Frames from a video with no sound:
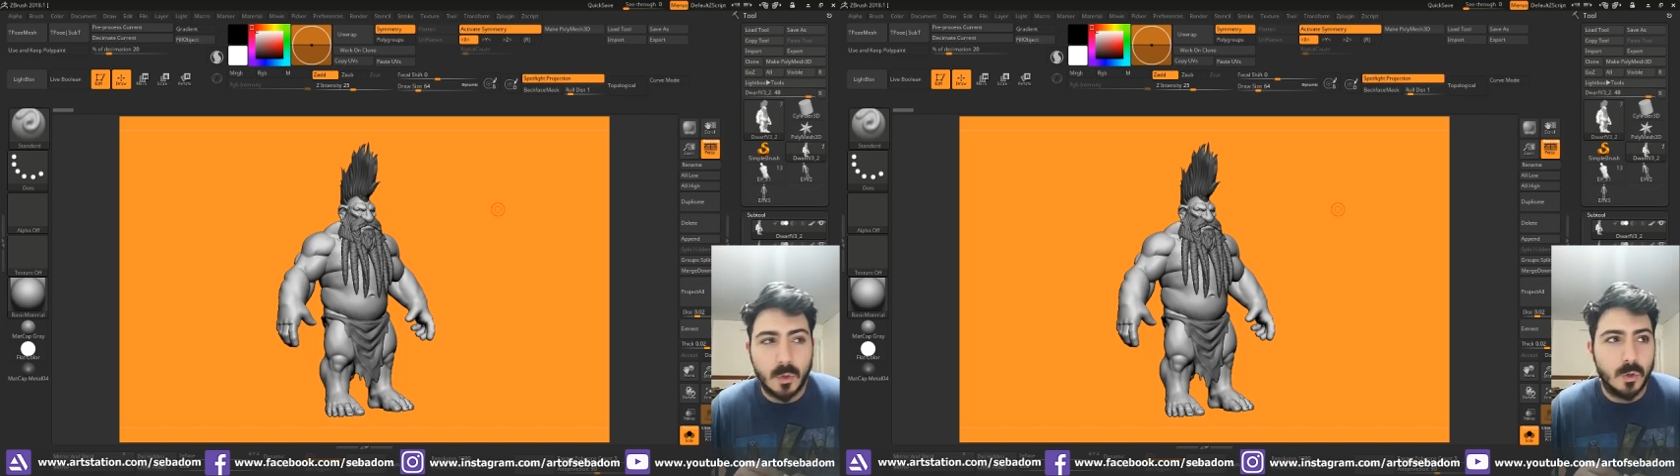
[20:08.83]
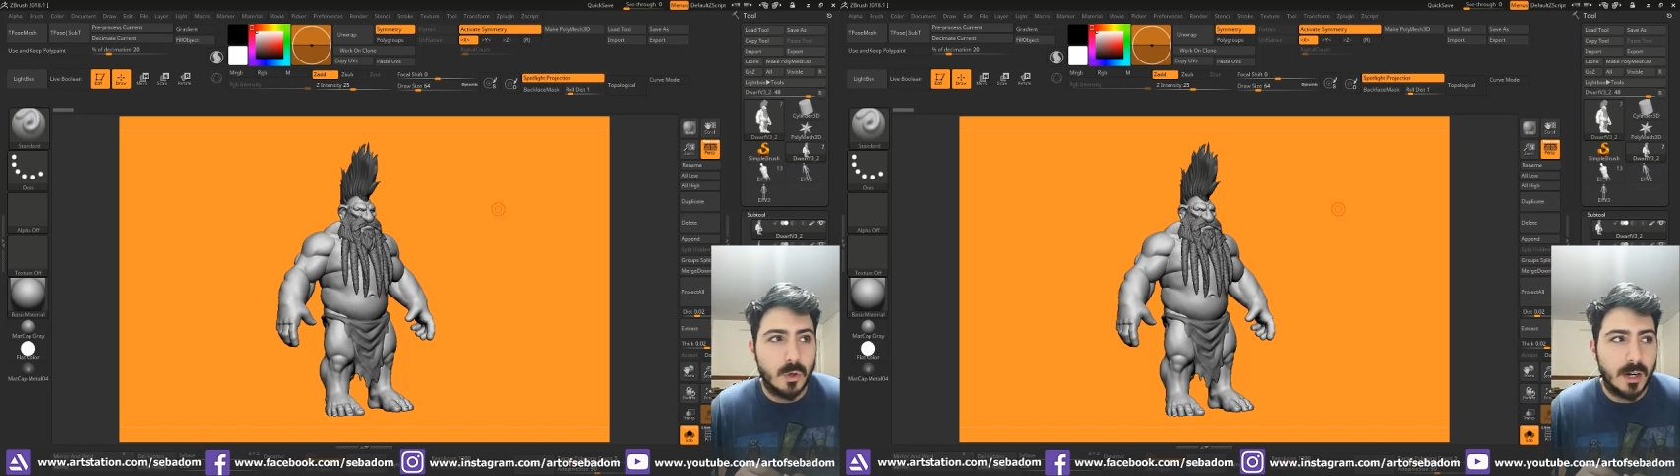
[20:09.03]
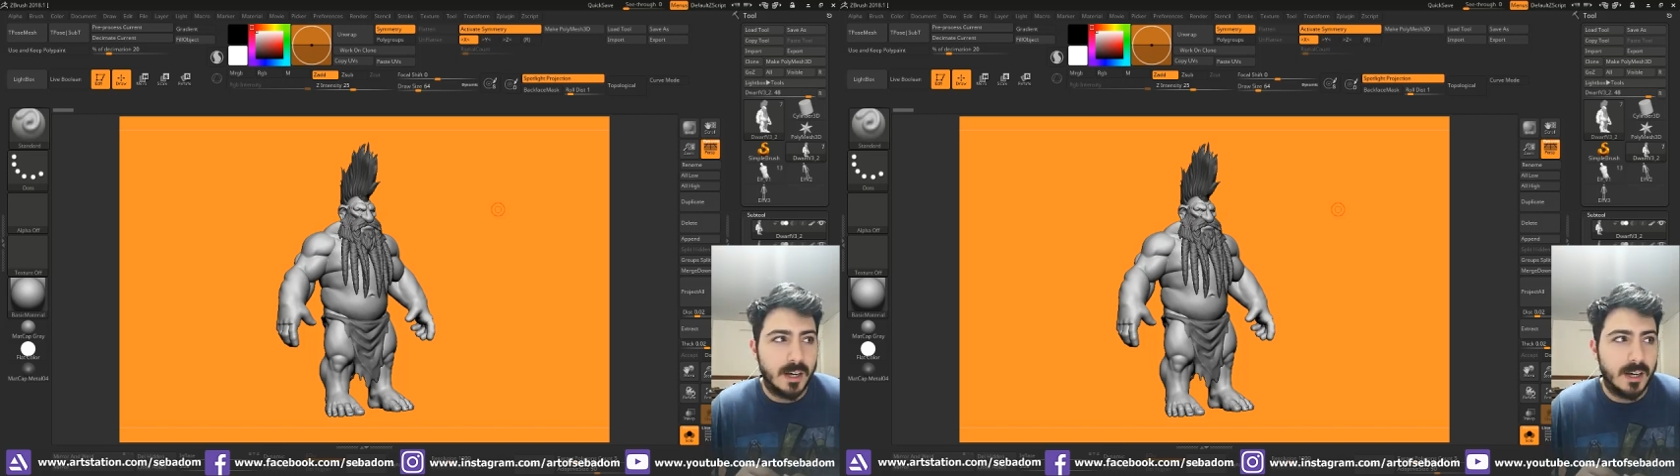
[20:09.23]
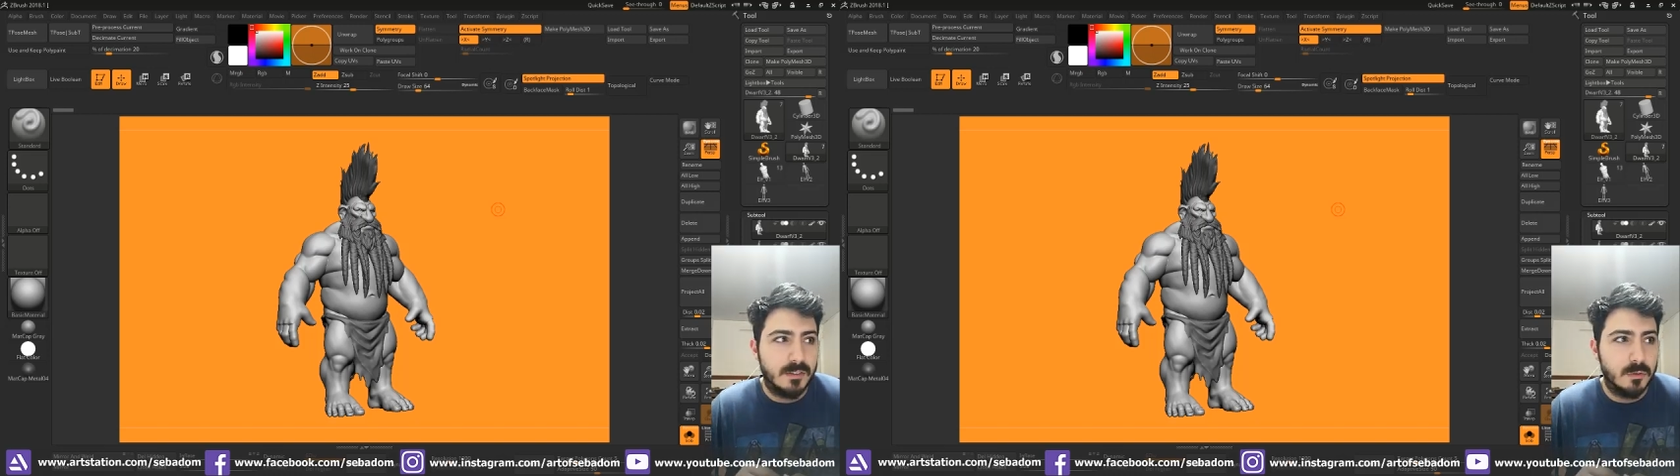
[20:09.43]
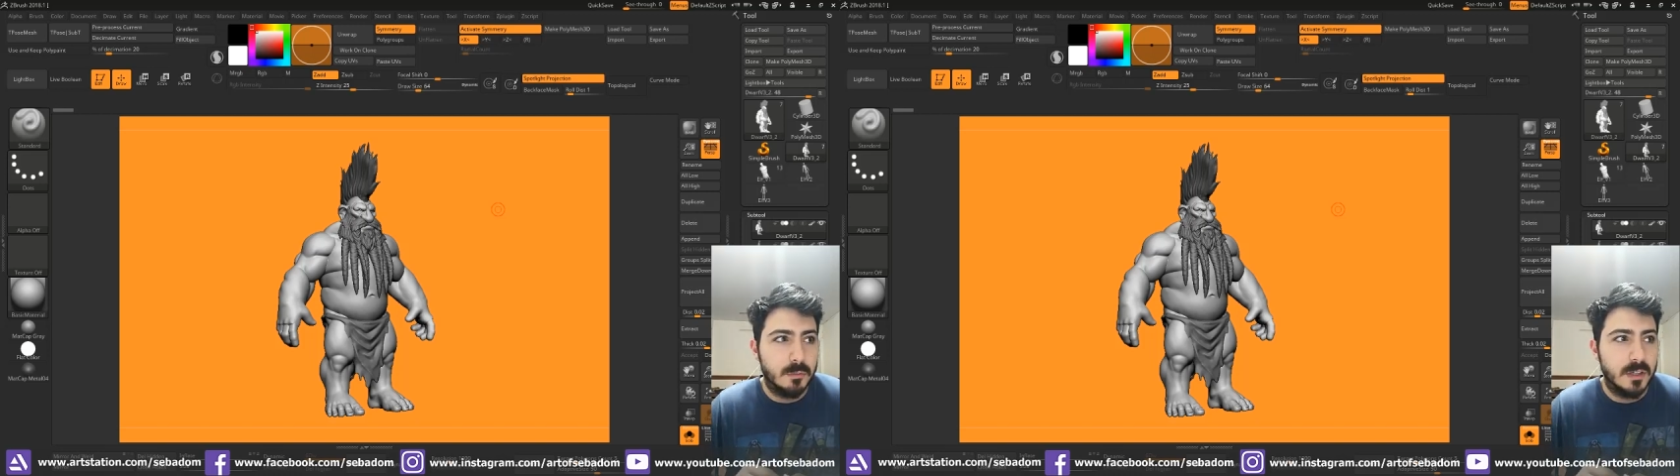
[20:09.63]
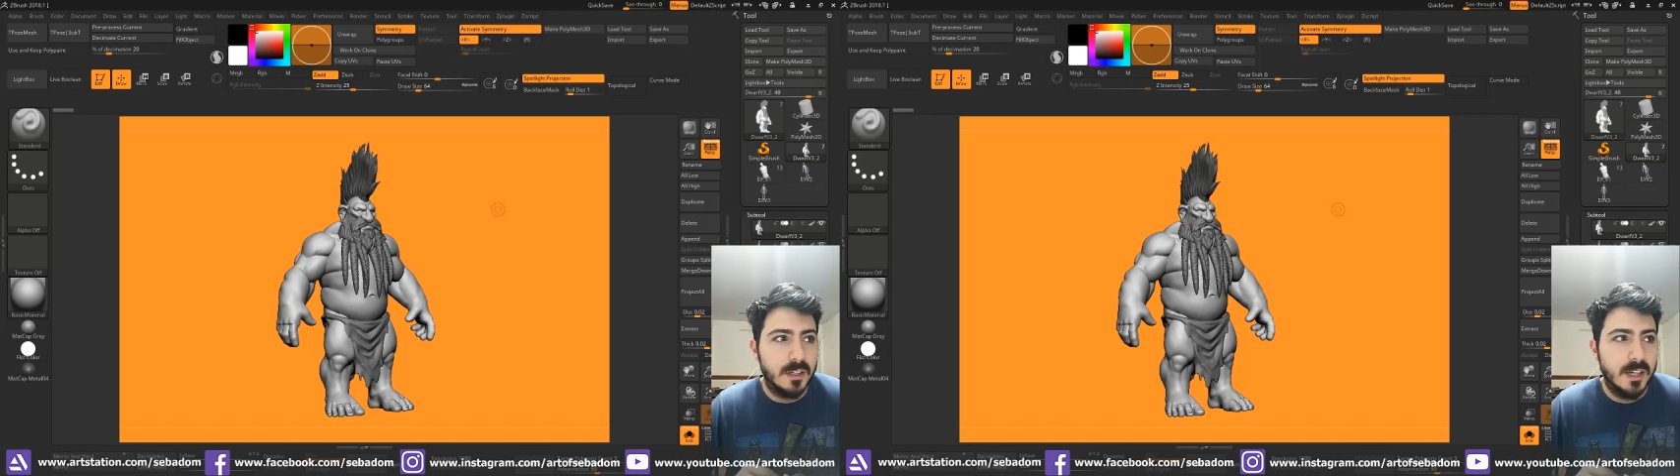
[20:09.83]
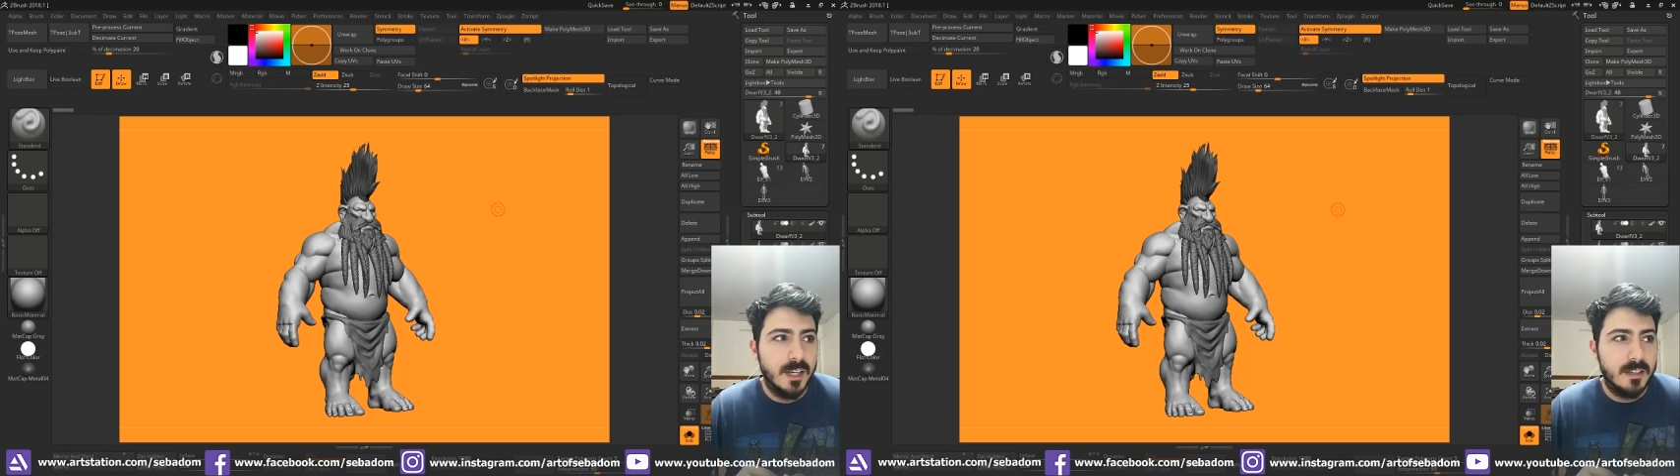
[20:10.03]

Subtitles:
or has to be